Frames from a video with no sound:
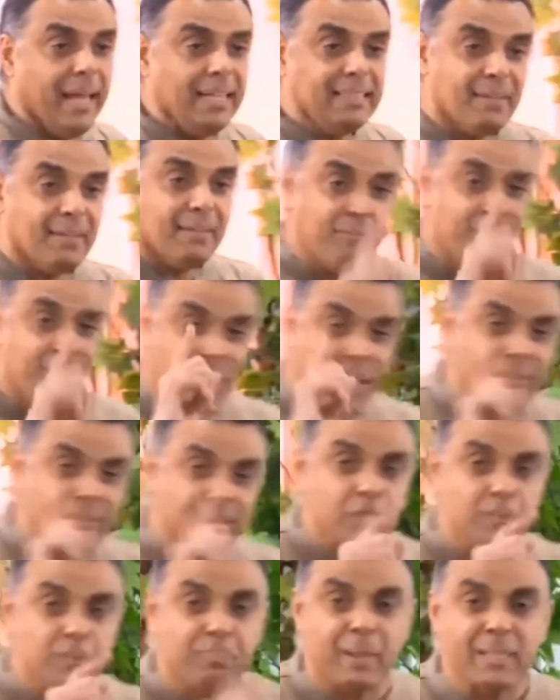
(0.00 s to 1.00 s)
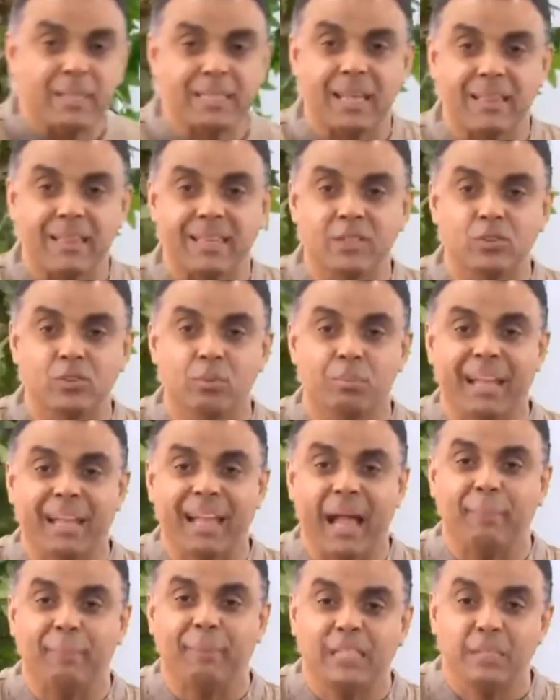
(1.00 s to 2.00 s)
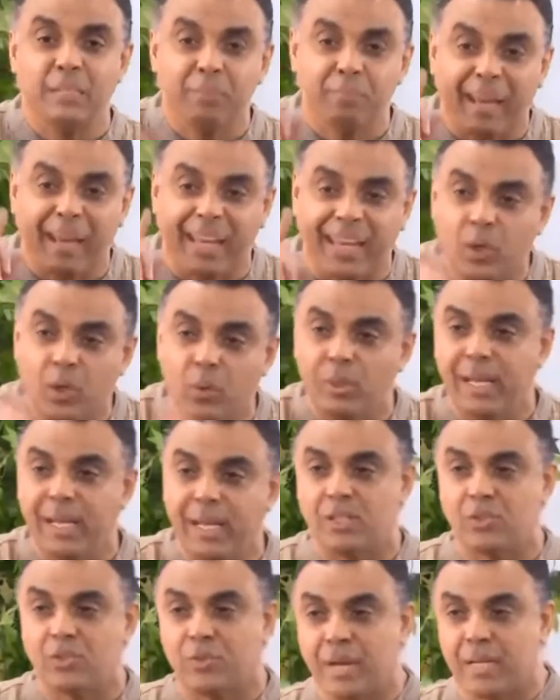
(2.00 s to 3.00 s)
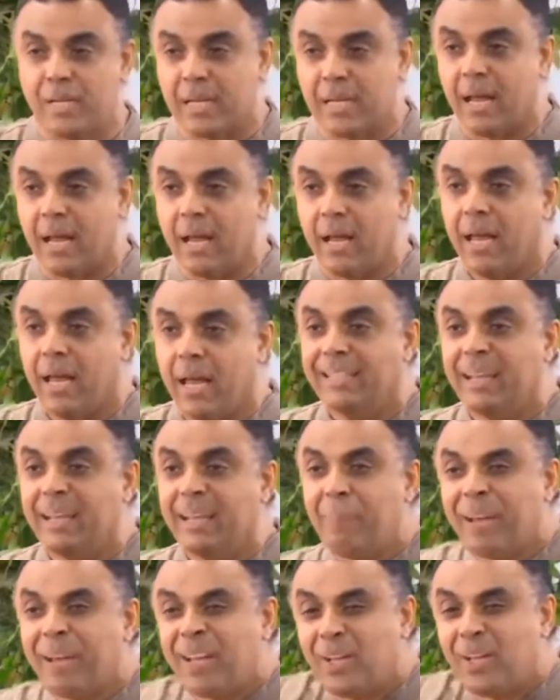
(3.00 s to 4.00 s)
very special thing to become his peculiar treasure. The peculiar